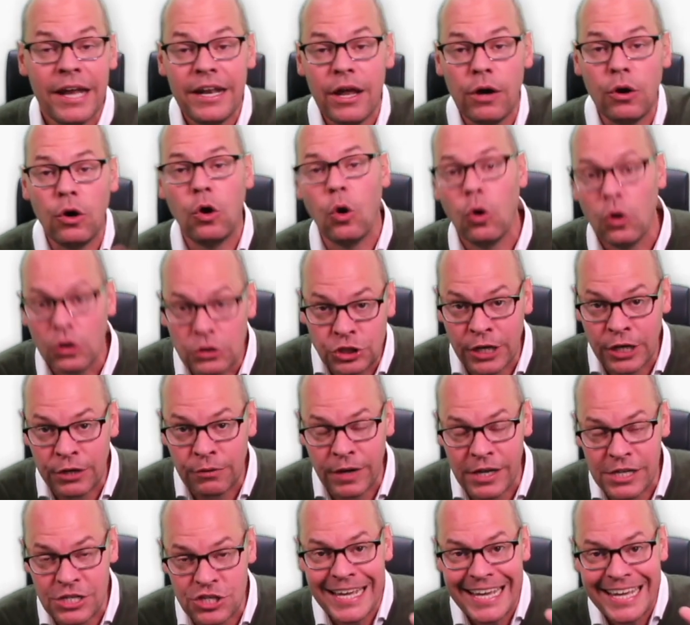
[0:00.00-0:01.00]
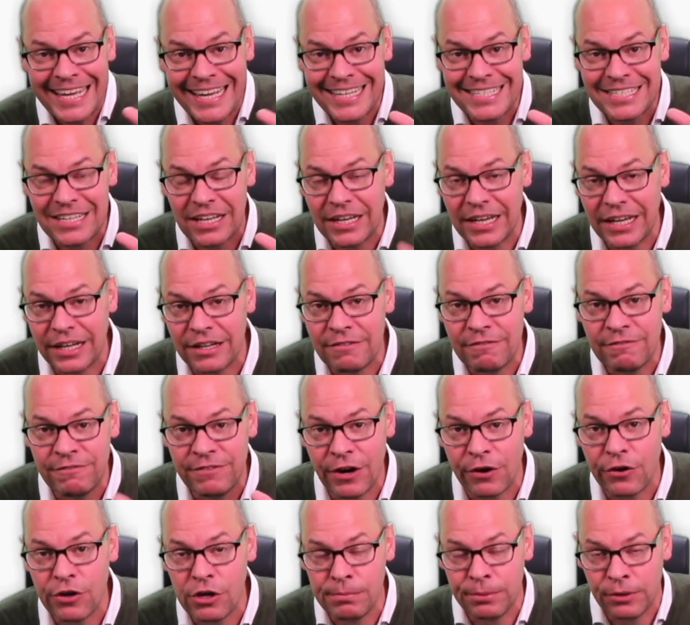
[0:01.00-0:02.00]
Now, gold generation is a hidden
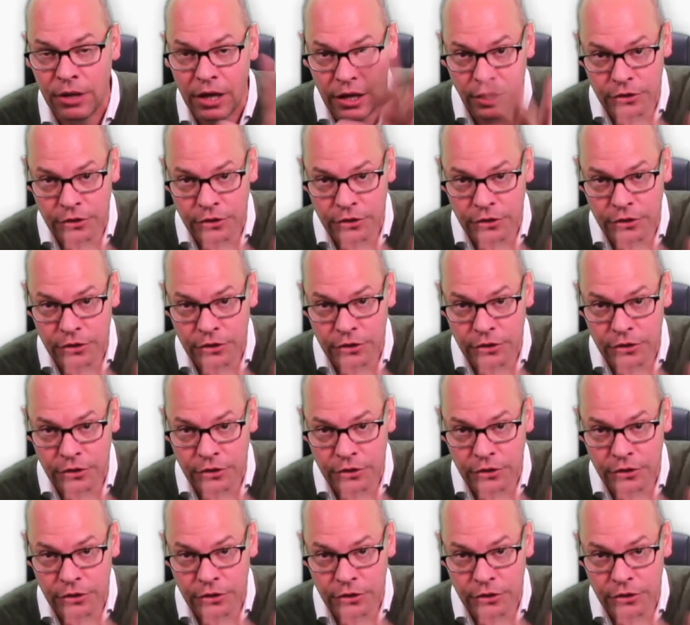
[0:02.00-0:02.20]
variable.